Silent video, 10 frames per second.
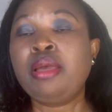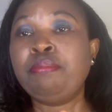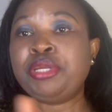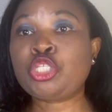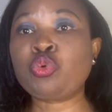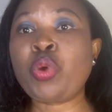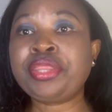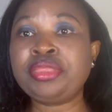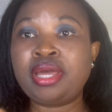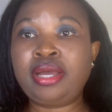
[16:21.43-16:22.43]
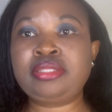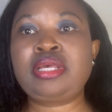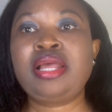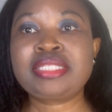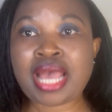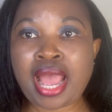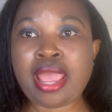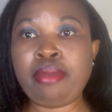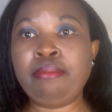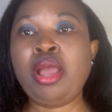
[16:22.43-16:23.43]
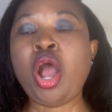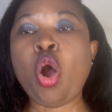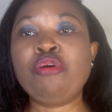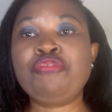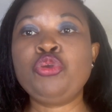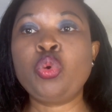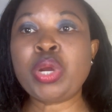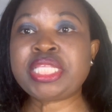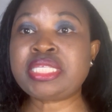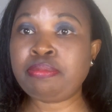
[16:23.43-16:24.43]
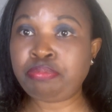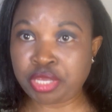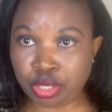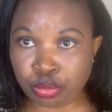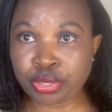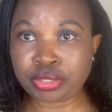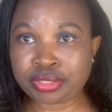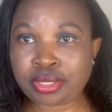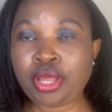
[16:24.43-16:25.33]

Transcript: between that time of your waiting period.